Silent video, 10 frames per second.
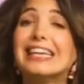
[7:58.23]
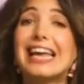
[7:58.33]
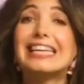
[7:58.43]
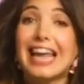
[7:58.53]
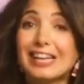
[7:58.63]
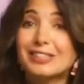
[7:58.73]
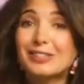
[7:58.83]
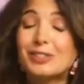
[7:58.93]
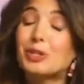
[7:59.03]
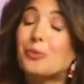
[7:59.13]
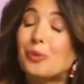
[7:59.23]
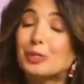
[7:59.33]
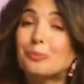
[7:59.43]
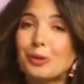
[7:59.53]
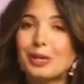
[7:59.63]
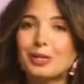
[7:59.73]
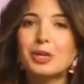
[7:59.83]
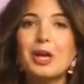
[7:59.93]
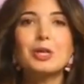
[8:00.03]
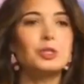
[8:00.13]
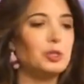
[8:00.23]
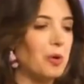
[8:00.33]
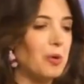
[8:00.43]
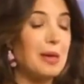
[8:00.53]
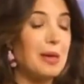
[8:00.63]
And yes, she was British. So